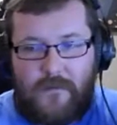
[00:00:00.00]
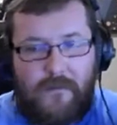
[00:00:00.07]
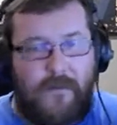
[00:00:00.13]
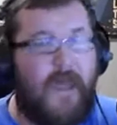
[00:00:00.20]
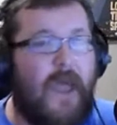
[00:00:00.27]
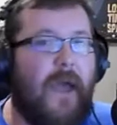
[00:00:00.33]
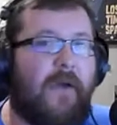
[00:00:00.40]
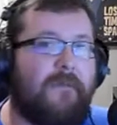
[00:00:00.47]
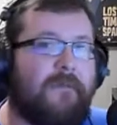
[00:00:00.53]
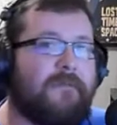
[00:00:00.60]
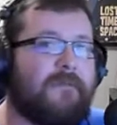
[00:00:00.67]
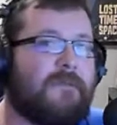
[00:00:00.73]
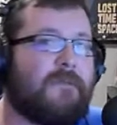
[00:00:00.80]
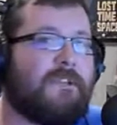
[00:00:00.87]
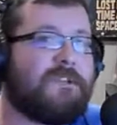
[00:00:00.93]
yeah,
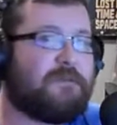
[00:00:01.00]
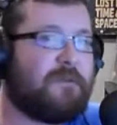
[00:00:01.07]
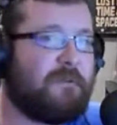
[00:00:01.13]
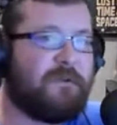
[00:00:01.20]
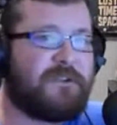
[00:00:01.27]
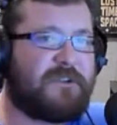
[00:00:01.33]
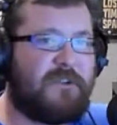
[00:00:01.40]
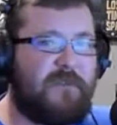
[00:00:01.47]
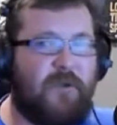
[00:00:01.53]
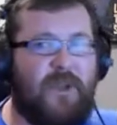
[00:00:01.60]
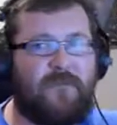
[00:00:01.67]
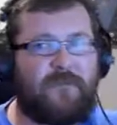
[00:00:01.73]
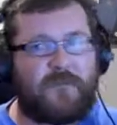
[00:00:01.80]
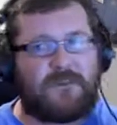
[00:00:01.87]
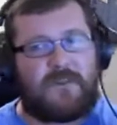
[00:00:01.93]
that's pretty much going to
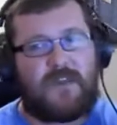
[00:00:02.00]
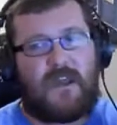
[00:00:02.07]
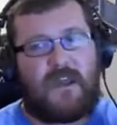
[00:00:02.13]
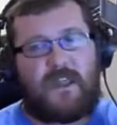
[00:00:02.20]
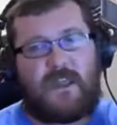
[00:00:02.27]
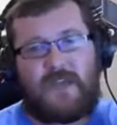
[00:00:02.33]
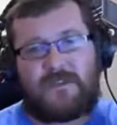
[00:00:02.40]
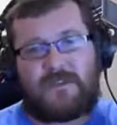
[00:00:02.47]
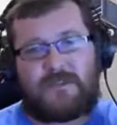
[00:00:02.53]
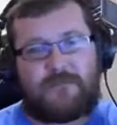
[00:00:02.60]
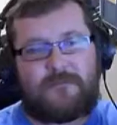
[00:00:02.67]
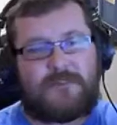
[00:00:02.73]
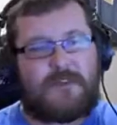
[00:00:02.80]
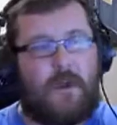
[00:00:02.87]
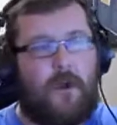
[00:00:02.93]
be it for tonight, guys.
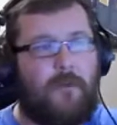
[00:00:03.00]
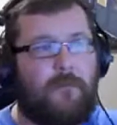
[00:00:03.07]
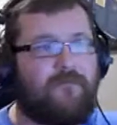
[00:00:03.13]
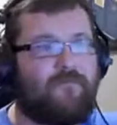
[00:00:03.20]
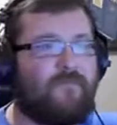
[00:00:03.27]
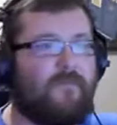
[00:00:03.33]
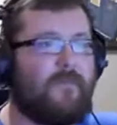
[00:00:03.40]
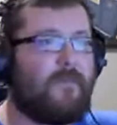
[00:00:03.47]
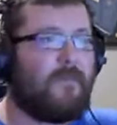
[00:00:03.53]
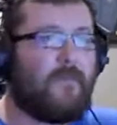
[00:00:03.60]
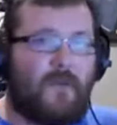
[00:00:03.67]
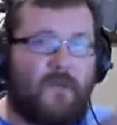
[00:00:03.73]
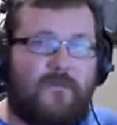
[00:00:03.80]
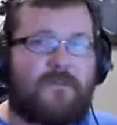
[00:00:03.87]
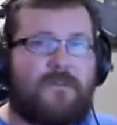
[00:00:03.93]
So
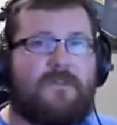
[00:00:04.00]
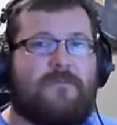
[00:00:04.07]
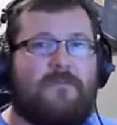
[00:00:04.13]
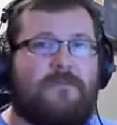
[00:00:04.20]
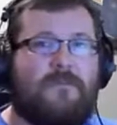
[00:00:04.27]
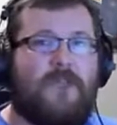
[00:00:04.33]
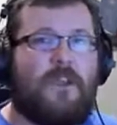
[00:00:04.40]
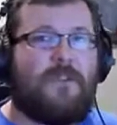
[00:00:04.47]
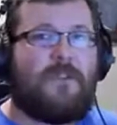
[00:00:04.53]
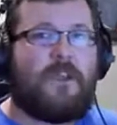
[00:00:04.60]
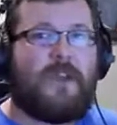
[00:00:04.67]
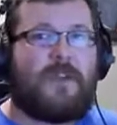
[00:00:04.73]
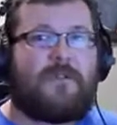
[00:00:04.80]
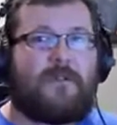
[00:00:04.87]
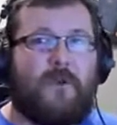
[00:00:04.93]
thank you
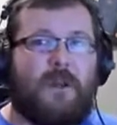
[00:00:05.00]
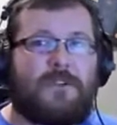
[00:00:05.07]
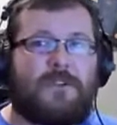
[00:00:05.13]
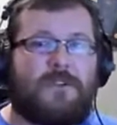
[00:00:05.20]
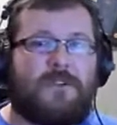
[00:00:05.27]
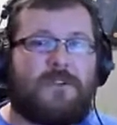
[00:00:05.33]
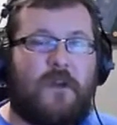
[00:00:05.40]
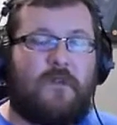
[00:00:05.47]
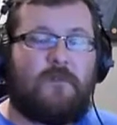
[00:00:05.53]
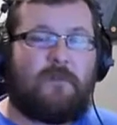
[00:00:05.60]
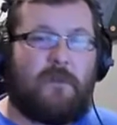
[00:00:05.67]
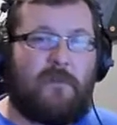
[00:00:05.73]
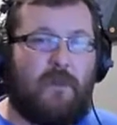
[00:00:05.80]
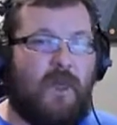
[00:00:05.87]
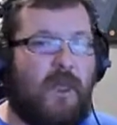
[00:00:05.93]
guys for watching this on
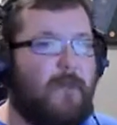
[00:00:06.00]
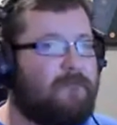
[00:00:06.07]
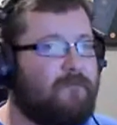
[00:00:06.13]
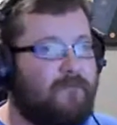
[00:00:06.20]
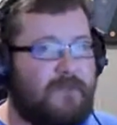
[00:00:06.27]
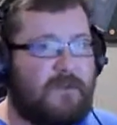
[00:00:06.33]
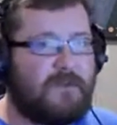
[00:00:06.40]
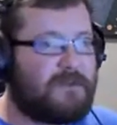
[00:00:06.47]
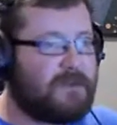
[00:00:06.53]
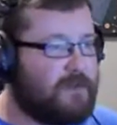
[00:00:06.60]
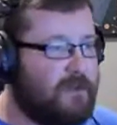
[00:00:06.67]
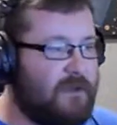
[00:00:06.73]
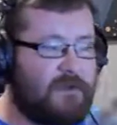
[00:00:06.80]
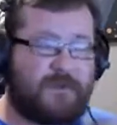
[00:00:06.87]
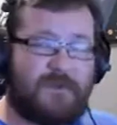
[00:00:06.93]
replay. This is
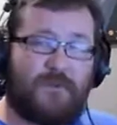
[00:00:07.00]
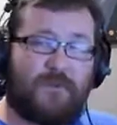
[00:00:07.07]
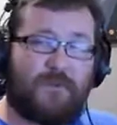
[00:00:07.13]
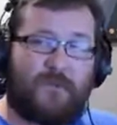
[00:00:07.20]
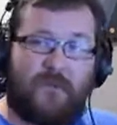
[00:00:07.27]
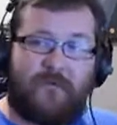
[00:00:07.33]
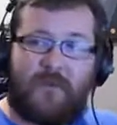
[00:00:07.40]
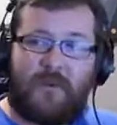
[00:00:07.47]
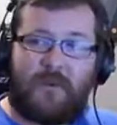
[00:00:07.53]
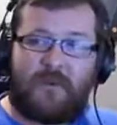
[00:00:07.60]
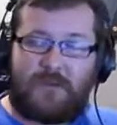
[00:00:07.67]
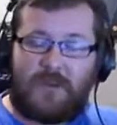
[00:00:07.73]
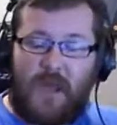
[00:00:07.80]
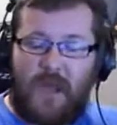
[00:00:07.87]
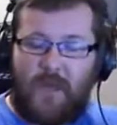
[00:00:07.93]
a super short video
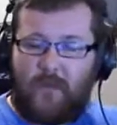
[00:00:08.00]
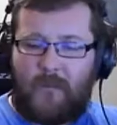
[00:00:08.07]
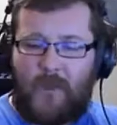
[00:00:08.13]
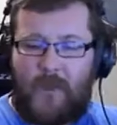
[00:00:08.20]
tonight.